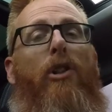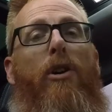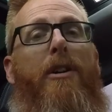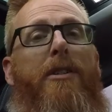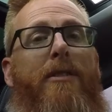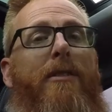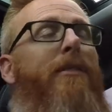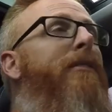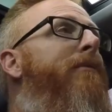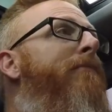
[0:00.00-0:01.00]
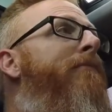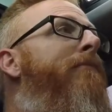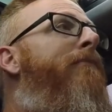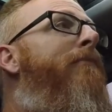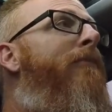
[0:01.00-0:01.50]
of looks
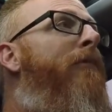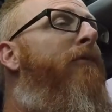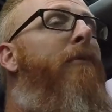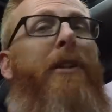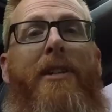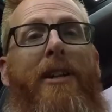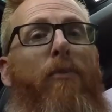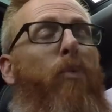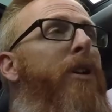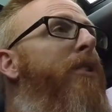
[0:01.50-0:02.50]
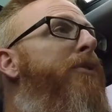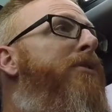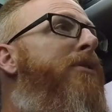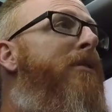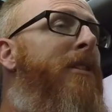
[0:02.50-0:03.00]
from the tinted
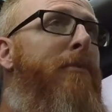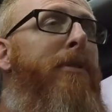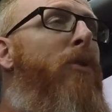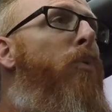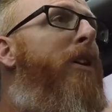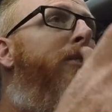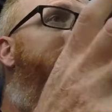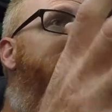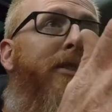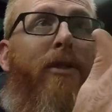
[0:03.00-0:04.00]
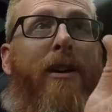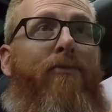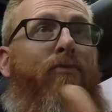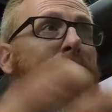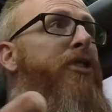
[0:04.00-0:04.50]
windows and the big wheels
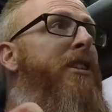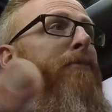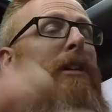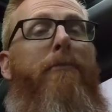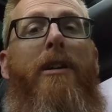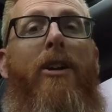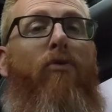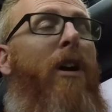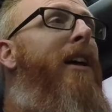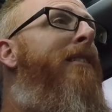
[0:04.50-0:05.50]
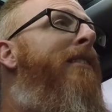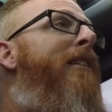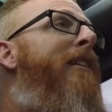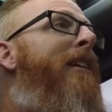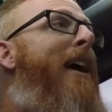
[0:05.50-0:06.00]
and just simply being red,
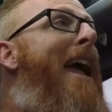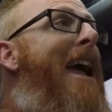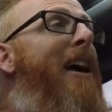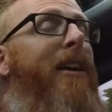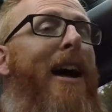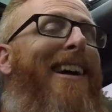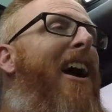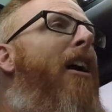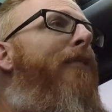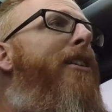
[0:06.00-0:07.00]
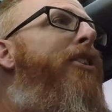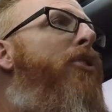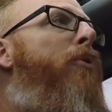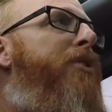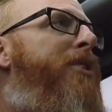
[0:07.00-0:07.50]
and a car that you
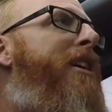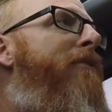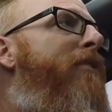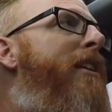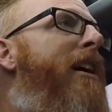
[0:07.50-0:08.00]
don't see every